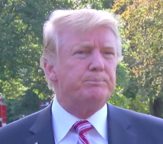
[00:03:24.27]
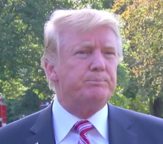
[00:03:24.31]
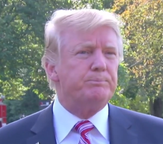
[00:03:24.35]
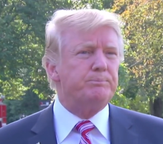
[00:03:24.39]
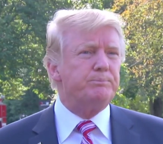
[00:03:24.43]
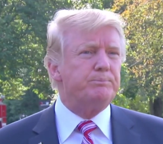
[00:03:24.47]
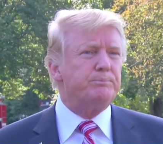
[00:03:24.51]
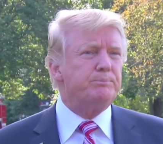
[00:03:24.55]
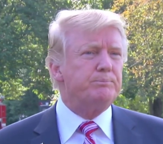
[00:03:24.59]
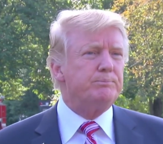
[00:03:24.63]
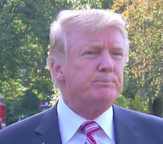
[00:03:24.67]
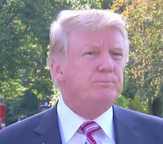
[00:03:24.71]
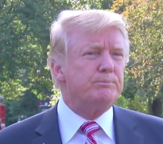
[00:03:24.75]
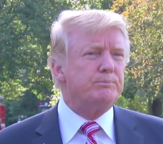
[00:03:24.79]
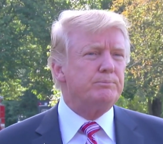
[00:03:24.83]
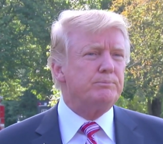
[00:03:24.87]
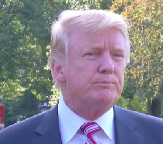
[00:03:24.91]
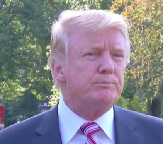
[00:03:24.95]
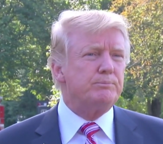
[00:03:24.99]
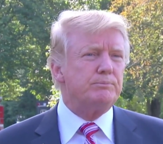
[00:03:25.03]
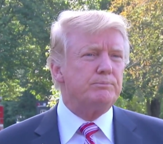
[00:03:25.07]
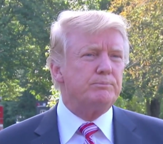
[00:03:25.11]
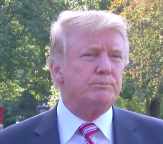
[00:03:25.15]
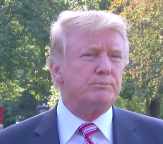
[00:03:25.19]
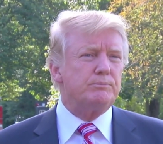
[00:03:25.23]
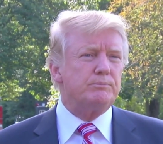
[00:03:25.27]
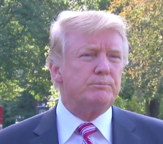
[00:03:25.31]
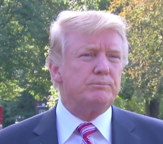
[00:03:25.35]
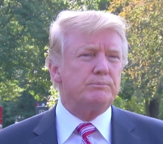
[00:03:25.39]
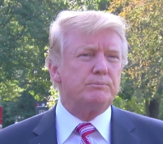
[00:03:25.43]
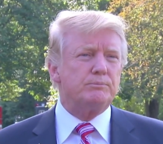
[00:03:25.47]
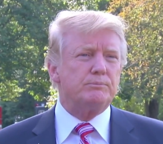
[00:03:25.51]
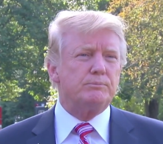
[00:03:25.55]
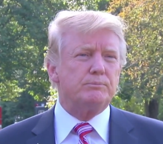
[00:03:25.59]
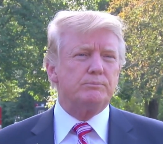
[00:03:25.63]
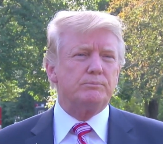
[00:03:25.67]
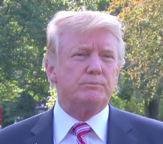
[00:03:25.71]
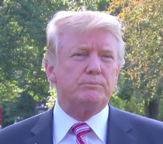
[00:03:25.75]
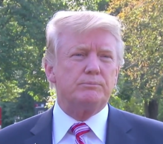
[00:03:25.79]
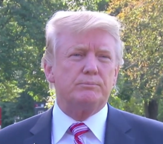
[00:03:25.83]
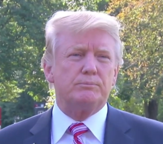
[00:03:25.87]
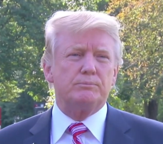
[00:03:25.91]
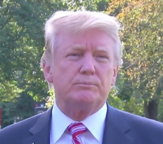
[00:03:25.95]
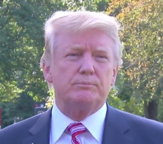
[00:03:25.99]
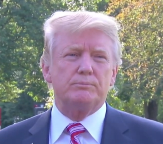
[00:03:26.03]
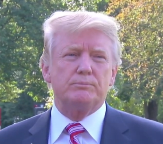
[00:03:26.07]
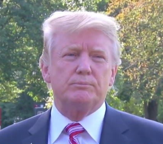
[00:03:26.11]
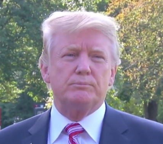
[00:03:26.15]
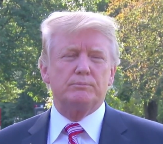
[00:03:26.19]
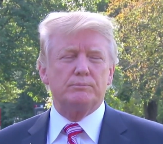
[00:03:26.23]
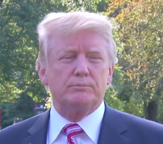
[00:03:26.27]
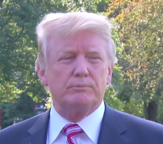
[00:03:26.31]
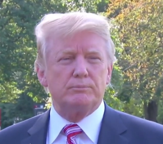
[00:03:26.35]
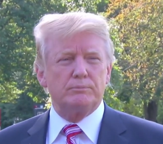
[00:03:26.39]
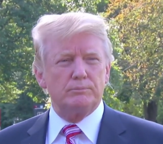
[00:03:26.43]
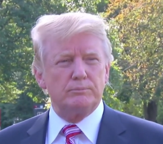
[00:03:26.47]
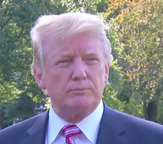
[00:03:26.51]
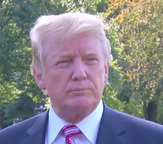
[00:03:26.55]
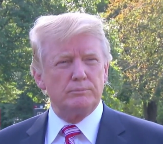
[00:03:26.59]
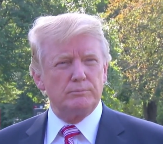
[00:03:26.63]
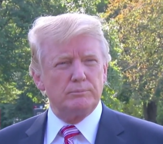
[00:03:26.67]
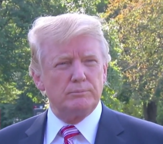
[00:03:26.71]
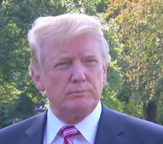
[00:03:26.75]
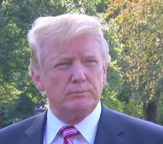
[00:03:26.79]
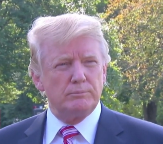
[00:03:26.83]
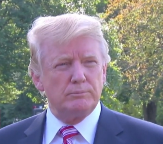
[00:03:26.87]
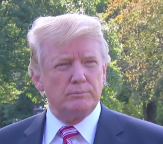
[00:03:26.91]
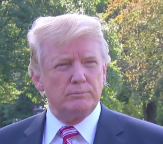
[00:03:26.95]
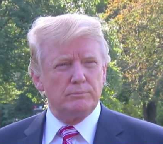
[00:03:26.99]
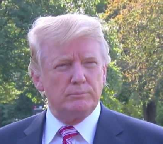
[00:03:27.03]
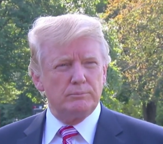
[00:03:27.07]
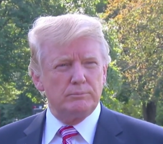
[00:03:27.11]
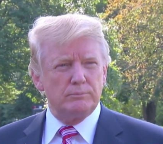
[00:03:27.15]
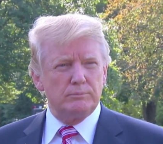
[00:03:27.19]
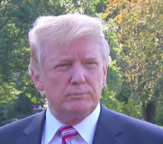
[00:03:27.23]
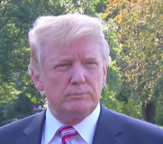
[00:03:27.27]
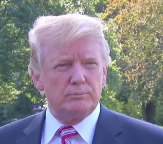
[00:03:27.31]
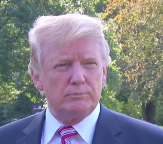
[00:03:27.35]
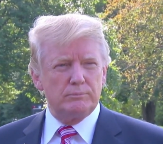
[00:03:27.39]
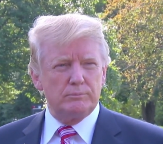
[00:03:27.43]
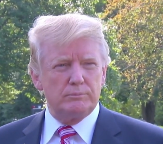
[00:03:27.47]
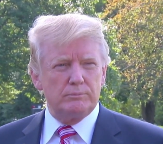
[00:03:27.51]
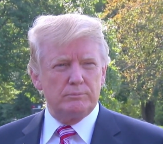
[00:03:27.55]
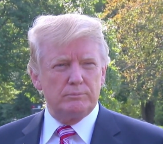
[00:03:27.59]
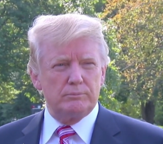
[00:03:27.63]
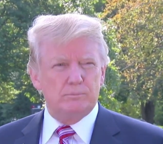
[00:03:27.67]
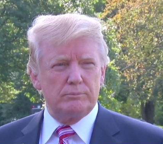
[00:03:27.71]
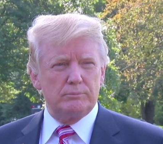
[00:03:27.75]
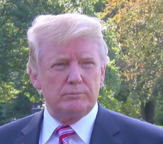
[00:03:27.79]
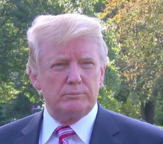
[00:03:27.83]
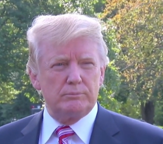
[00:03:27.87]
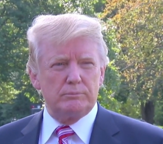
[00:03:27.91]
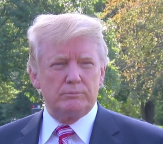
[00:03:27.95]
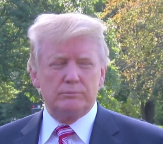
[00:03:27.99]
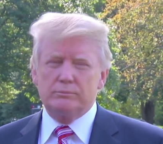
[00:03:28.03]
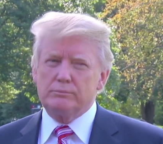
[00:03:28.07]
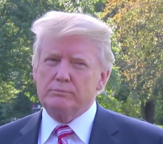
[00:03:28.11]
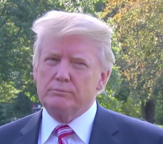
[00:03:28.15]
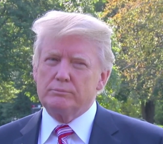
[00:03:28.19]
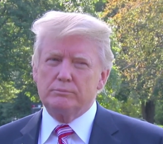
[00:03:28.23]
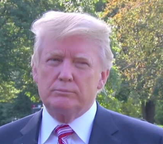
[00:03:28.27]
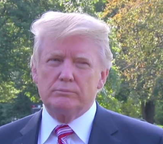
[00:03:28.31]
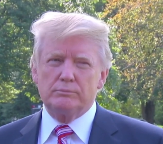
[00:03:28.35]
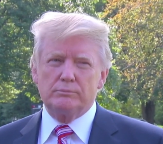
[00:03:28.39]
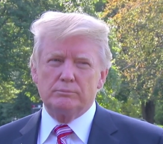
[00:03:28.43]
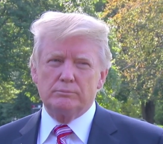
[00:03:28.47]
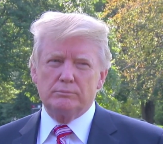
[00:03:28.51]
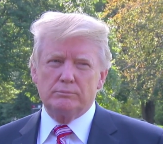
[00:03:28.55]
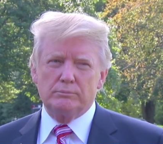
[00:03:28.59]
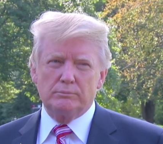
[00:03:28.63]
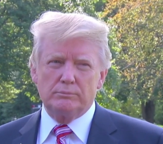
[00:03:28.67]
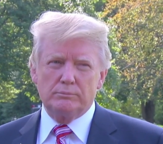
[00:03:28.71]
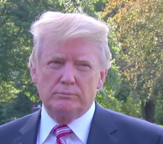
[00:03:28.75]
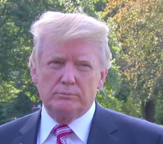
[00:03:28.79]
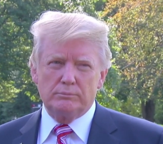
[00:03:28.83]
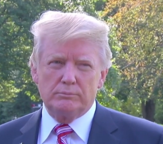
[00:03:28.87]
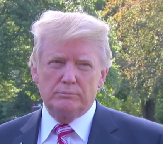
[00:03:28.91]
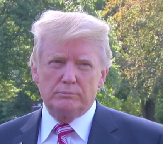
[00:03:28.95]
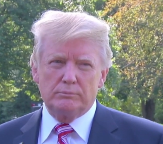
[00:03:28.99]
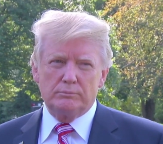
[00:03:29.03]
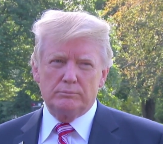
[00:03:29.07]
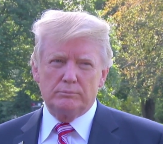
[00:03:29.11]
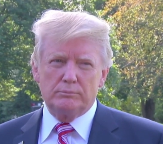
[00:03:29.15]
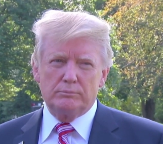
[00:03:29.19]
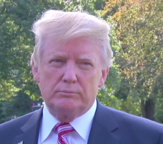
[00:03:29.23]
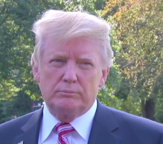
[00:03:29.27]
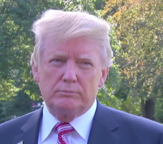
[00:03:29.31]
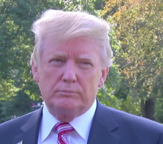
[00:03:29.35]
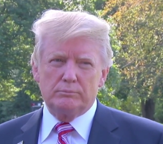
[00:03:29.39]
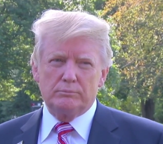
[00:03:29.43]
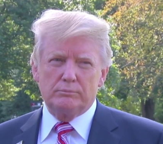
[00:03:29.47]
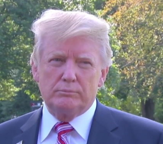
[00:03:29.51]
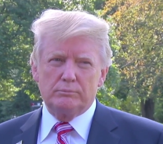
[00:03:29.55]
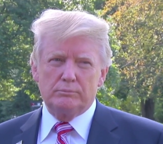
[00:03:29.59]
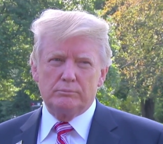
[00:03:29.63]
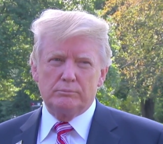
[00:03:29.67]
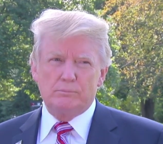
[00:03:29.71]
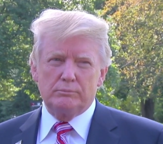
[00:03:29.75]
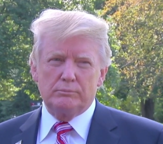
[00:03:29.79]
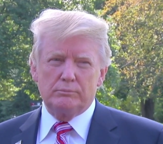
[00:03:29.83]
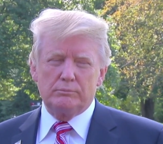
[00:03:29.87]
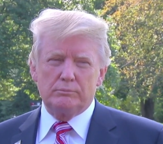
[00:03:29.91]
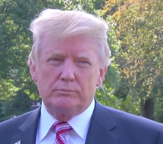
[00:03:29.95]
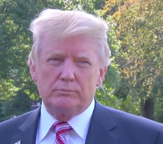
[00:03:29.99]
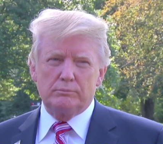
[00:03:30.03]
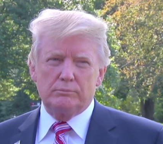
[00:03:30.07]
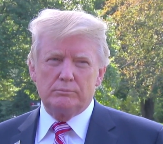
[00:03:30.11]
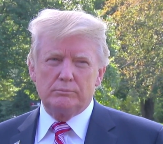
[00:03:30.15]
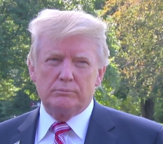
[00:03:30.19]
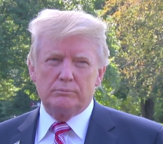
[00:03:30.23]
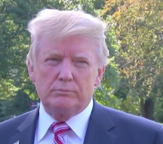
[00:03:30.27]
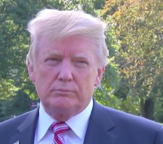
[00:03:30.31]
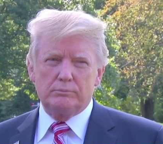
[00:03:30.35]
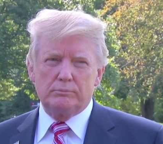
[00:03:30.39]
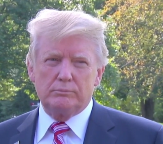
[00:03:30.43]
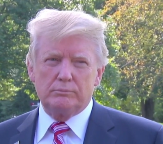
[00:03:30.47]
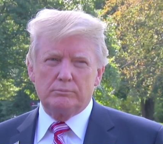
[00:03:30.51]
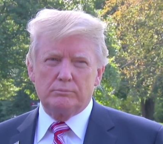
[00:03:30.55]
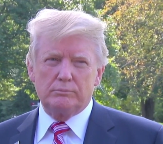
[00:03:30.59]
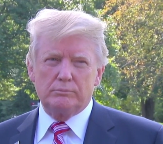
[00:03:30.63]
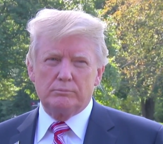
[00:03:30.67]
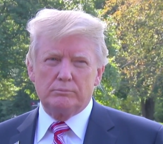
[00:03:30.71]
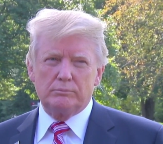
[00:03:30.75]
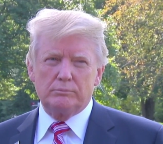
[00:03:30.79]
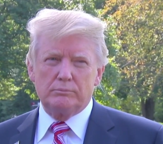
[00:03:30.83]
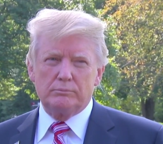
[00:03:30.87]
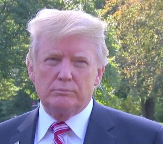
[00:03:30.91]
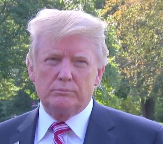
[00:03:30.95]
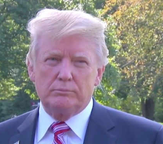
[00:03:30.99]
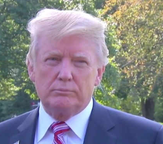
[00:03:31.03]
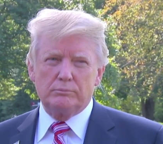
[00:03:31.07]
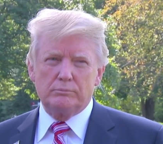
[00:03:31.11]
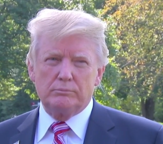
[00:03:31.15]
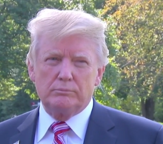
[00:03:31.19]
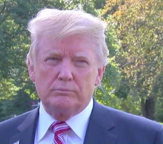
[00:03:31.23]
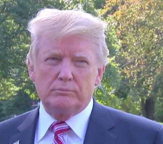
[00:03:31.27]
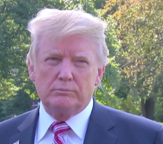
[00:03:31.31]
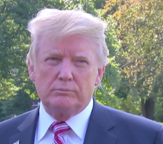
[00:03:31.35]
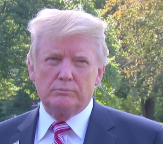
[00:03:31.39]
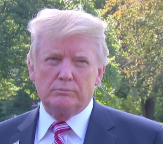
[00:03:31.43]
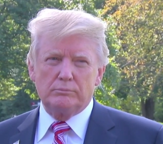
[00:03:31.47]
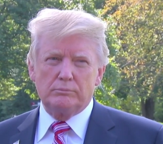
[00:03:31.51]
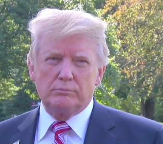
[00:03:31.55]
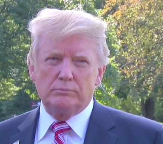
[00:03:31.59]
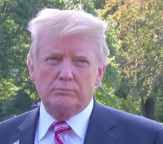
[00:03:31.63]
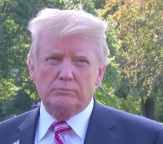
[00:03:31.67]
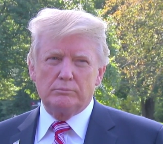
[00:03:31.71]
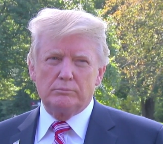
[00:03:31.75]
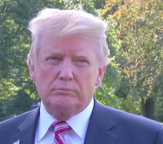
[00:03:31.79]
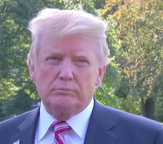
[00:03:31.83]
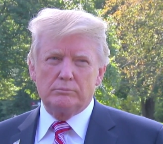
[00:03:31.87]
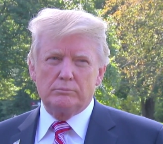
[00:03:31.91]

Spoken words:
Nobody speaks.